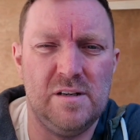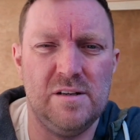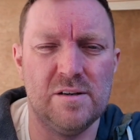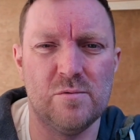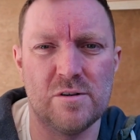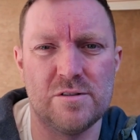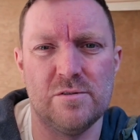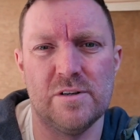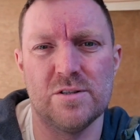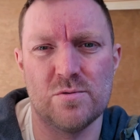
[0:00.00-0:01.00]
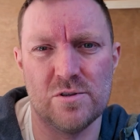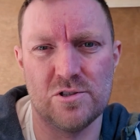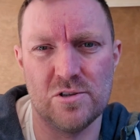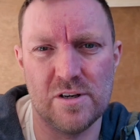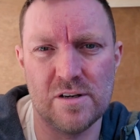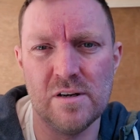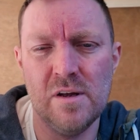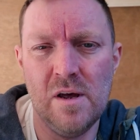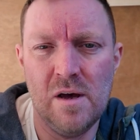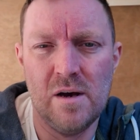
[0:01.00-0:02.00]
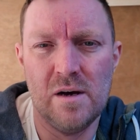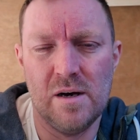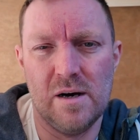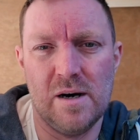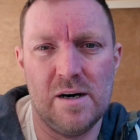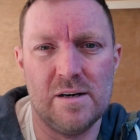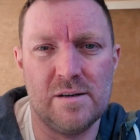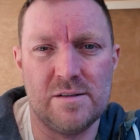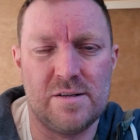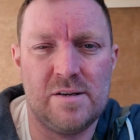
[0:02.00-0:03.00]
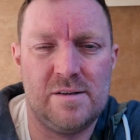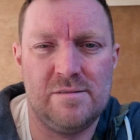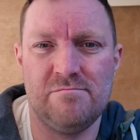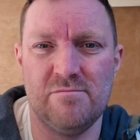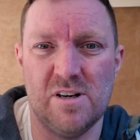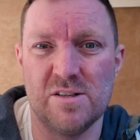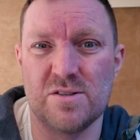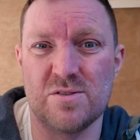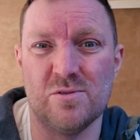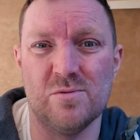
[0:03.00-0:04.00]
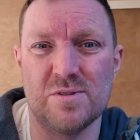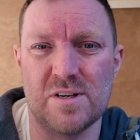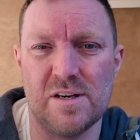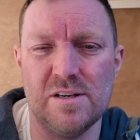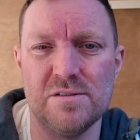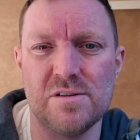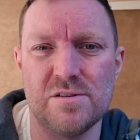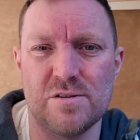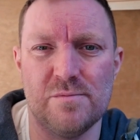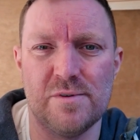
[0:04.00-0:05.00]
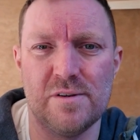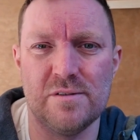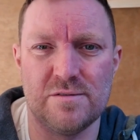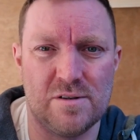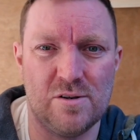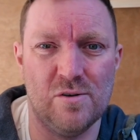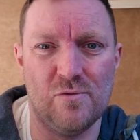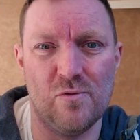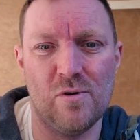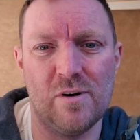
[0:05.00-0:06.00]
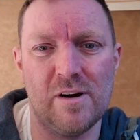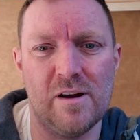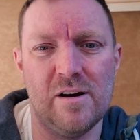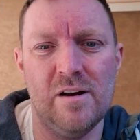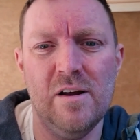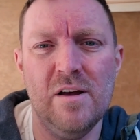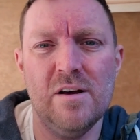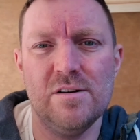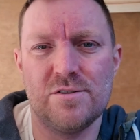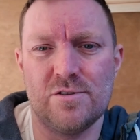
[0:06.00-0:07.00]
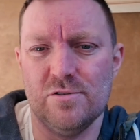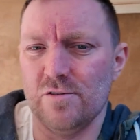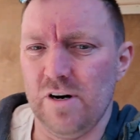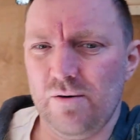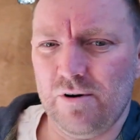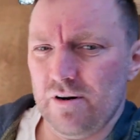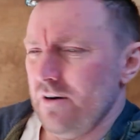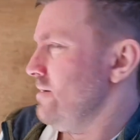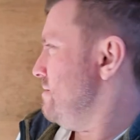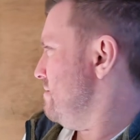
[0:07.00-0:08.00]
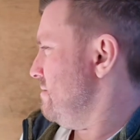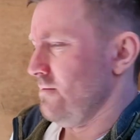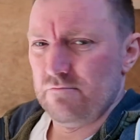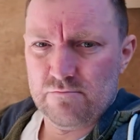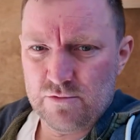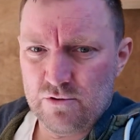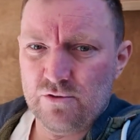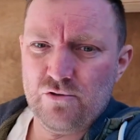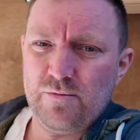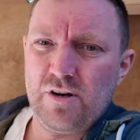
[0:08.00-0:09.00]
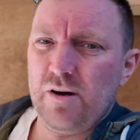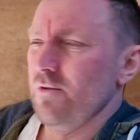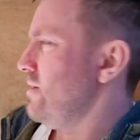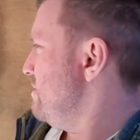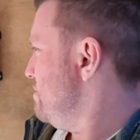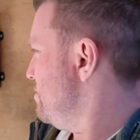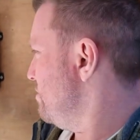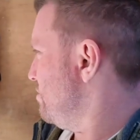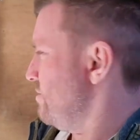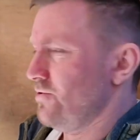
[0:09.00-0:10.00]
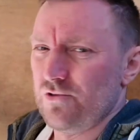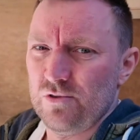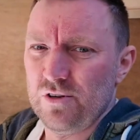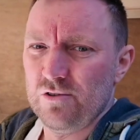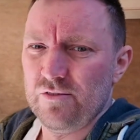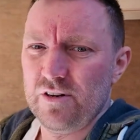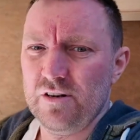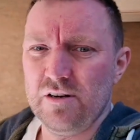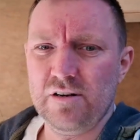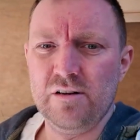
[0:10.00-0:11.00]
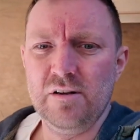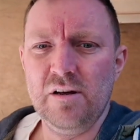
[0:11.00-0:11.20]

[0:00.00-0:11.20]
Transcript: either 1 or 2 nights, we're not sure yet. And as is always the case, something's gone wrong again. So sorry, dropping the camera, charge controller over here,